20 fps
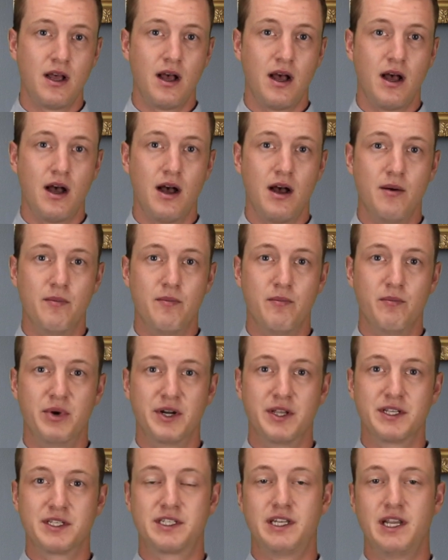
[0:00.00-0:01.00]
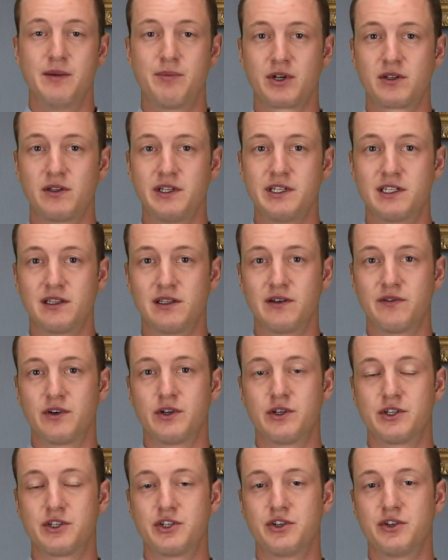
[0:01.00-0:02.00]
But it's typically
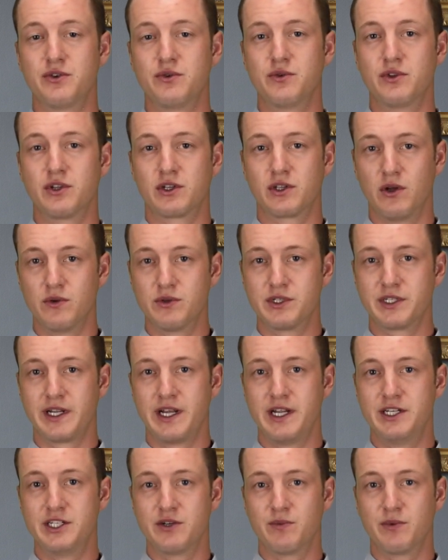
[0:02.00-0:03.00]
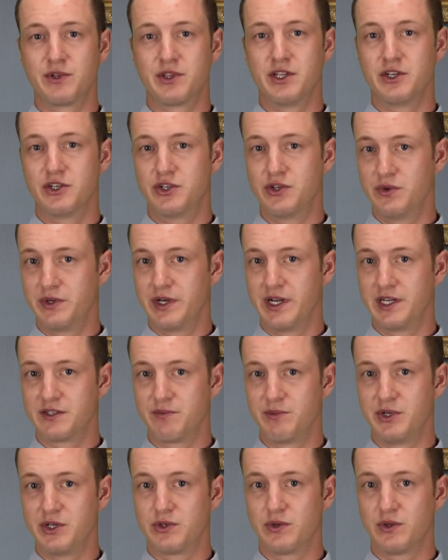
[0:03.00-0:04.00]
delivered to the closing agent within 2 days
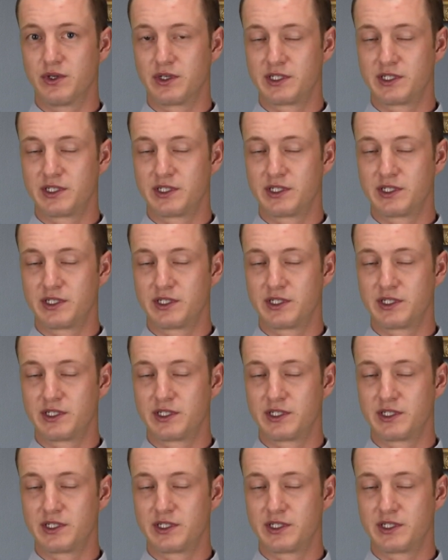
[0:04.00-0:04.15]
of mutual